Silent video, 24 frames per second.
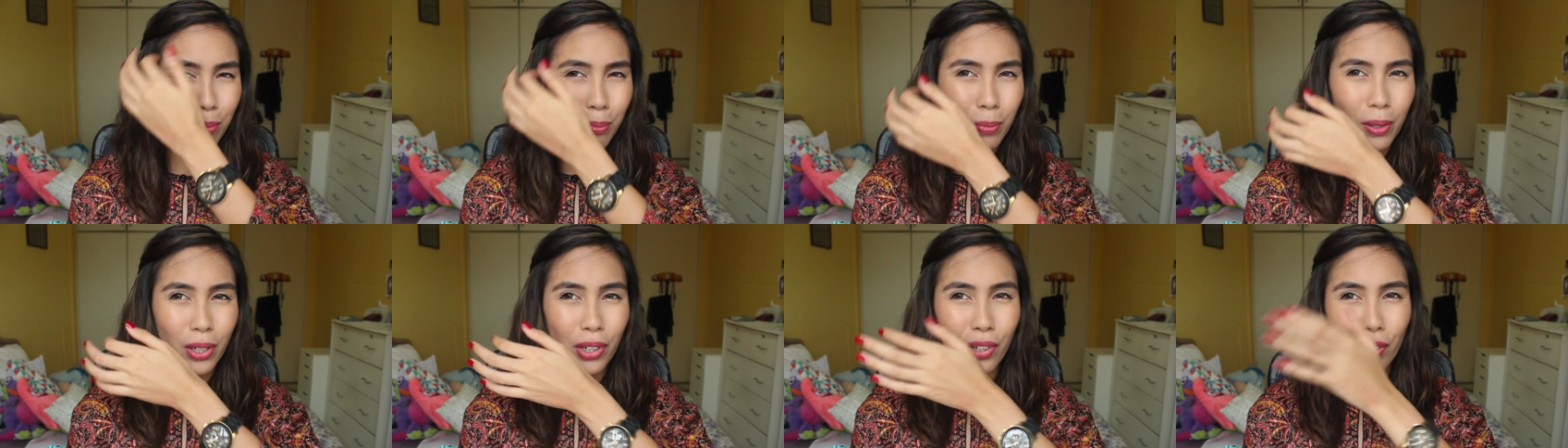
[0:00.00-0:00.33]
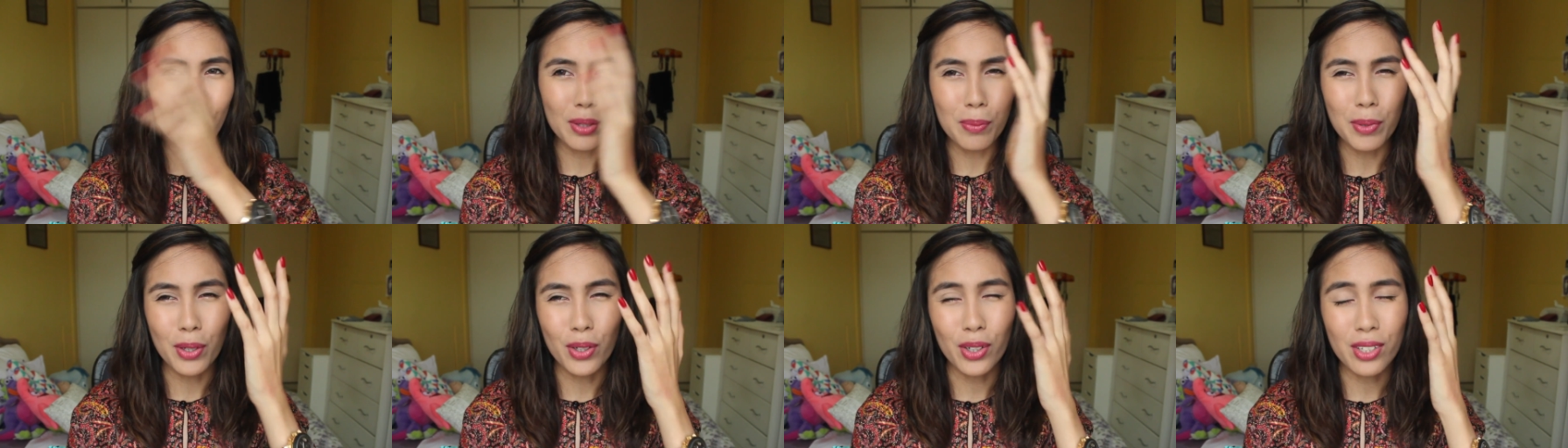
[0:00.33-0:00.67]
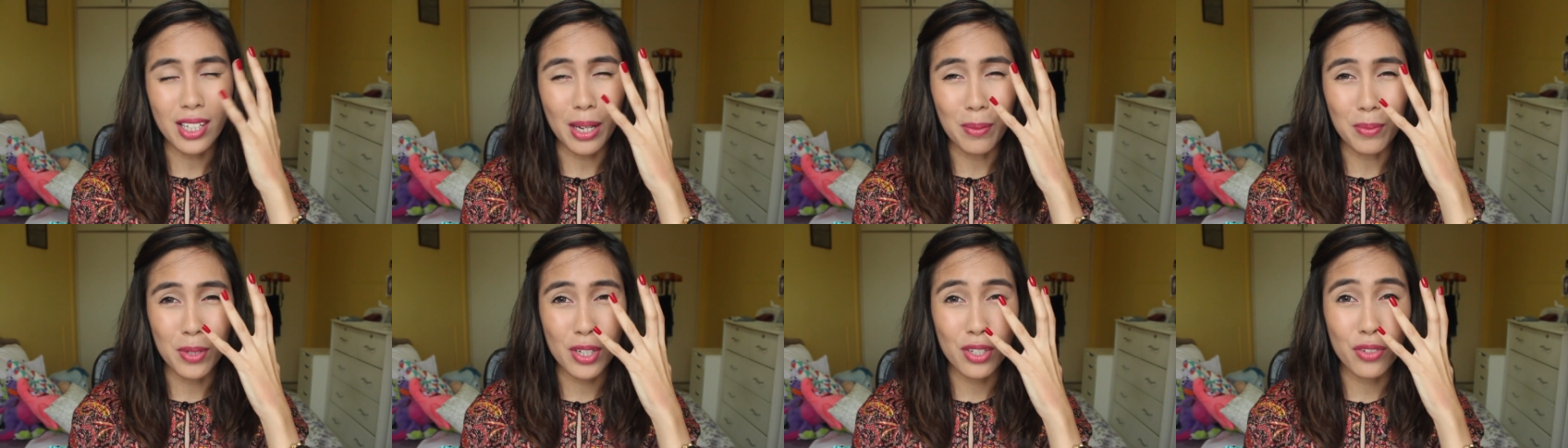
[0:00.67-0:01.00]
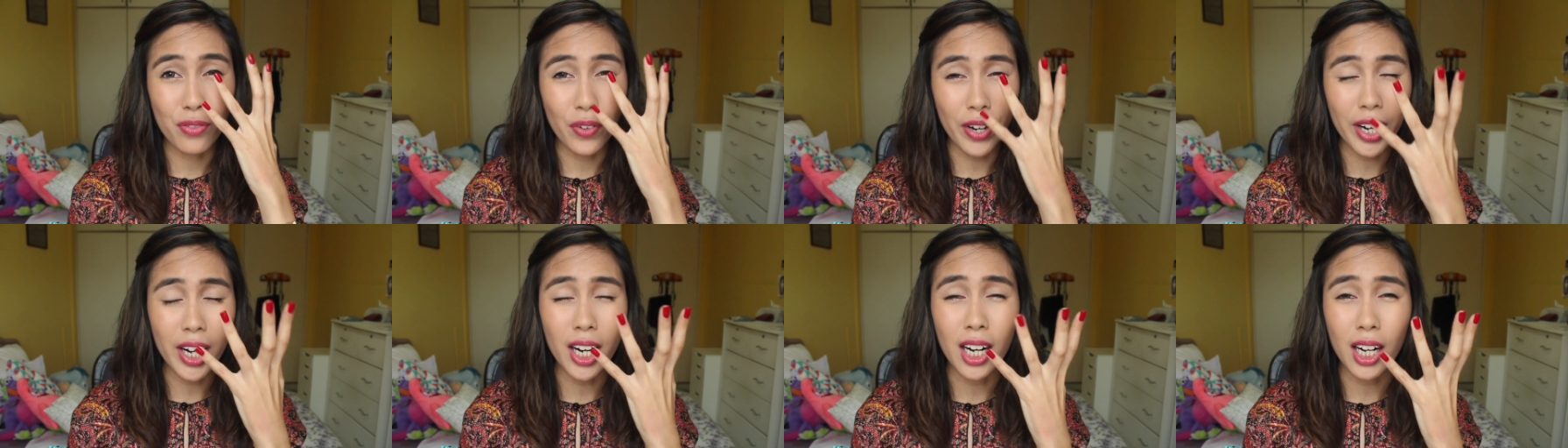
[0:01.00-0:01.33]
blurry because I'm
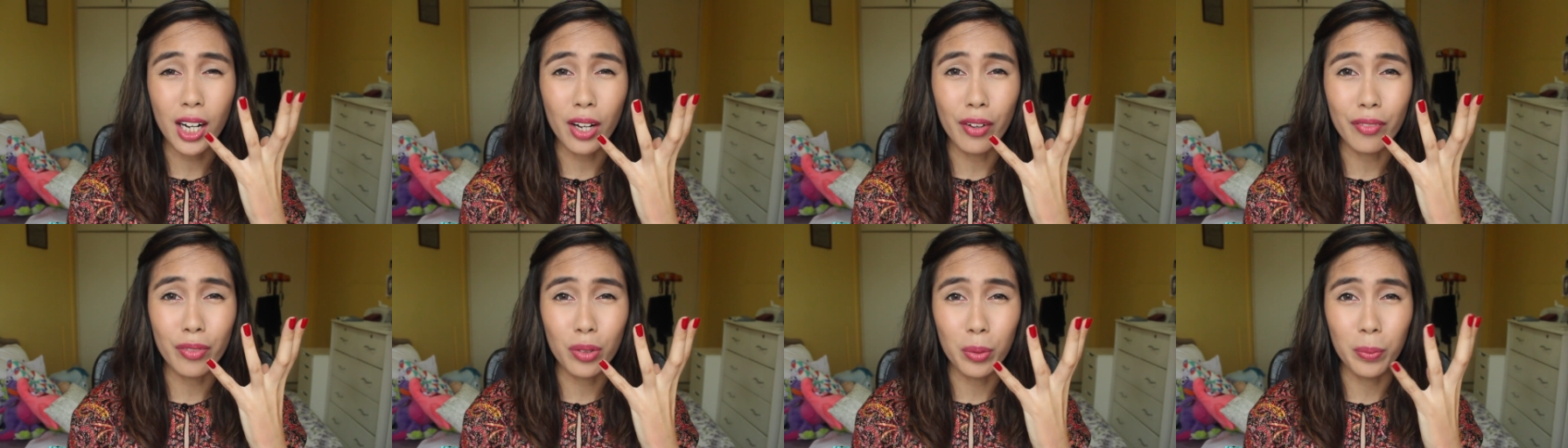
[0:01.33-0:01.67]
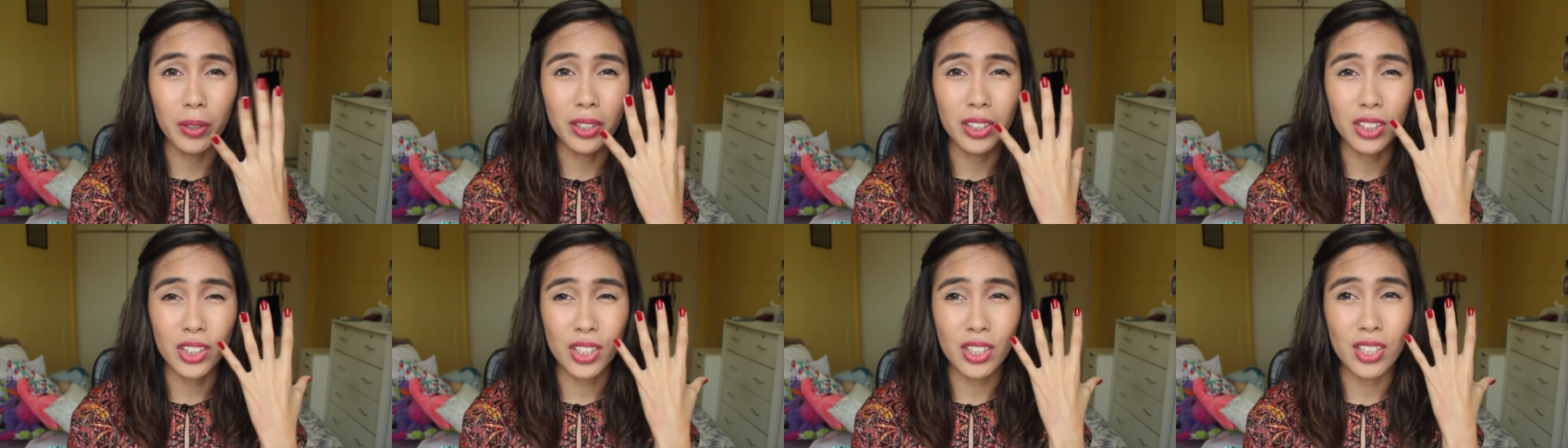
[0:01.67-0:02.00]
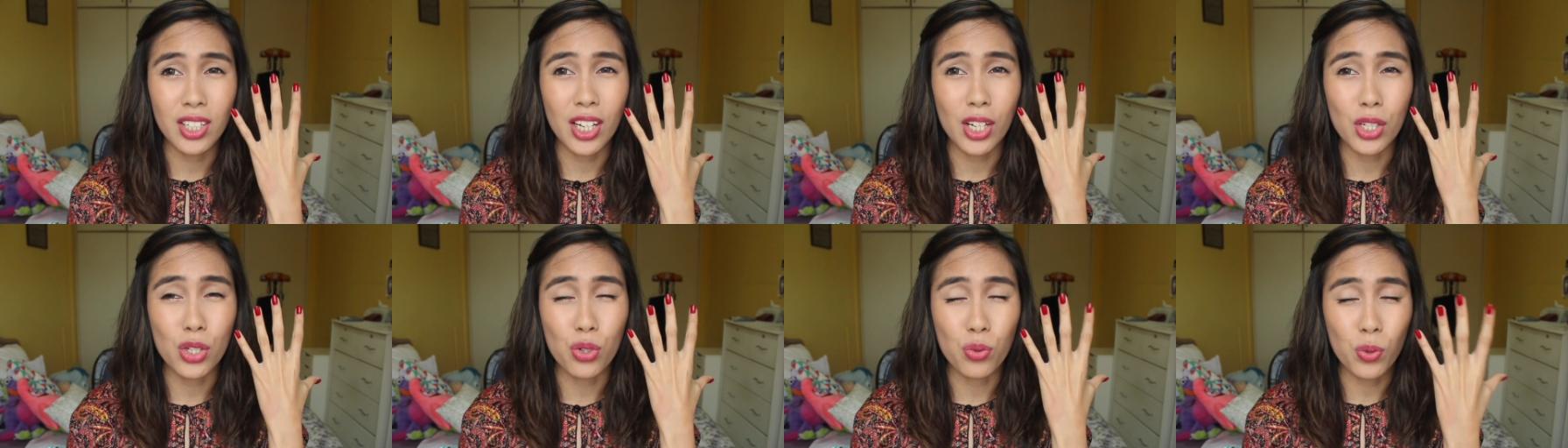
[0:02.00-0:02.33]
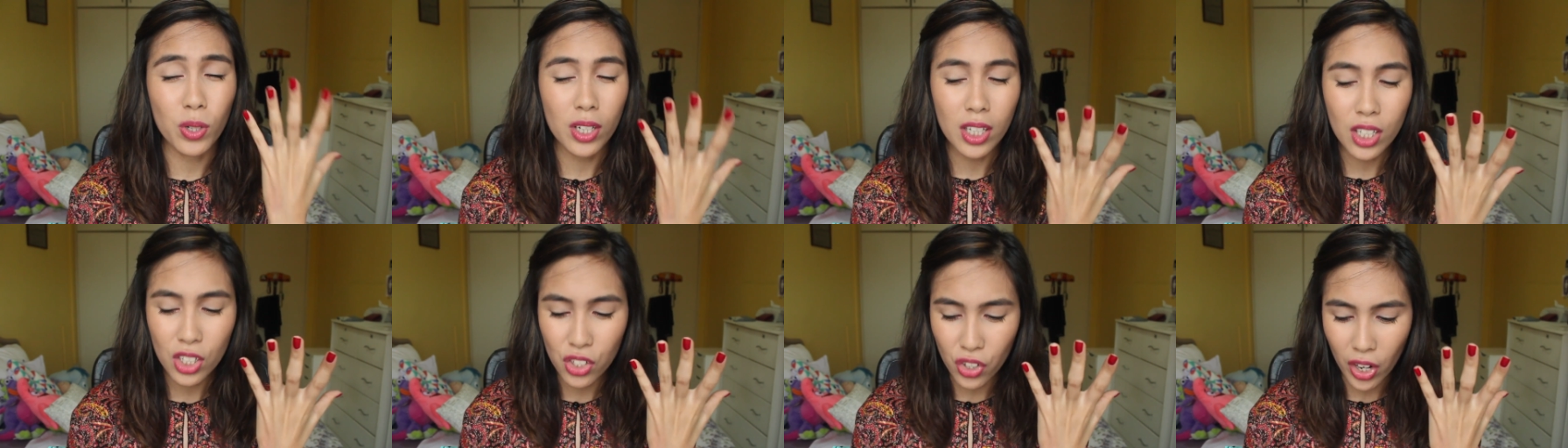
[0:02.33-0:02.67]
just very uncomfortable. It just gets
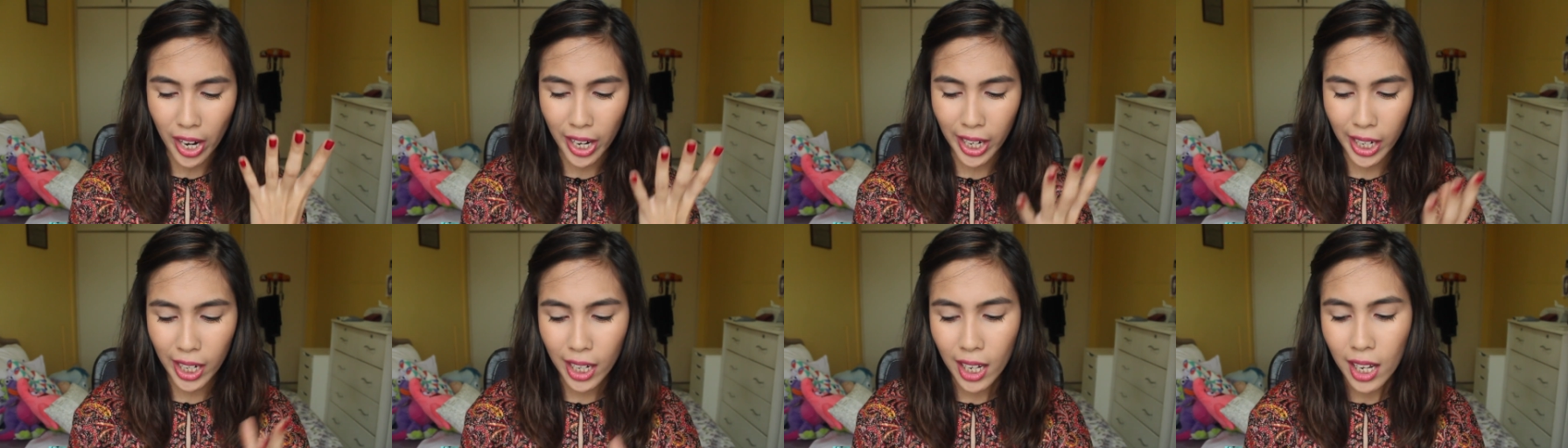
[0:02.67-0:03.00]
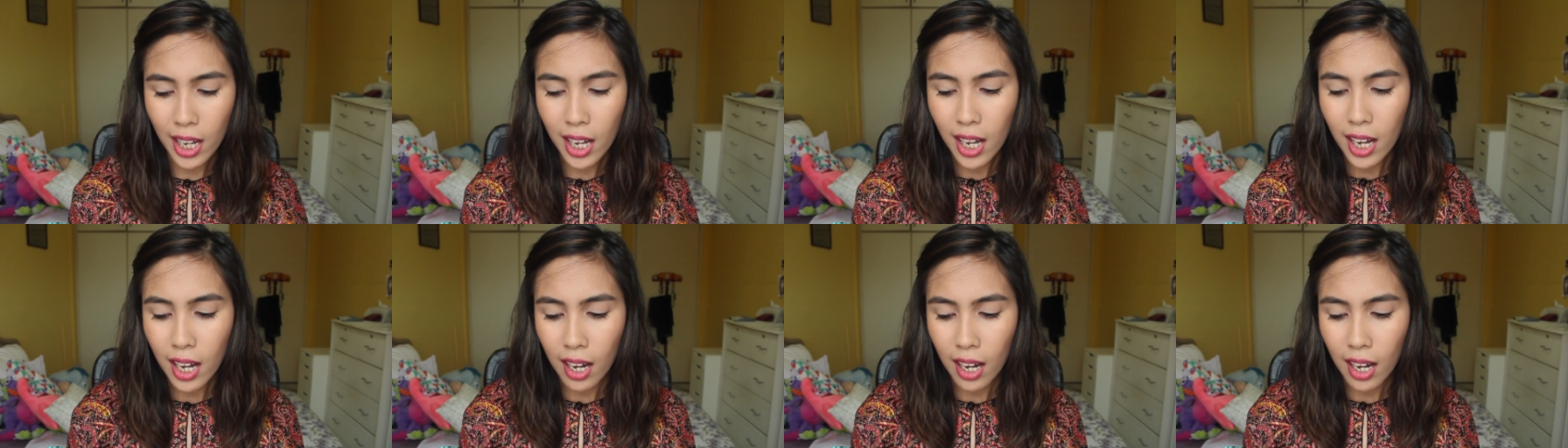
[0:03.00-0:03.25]
really dry.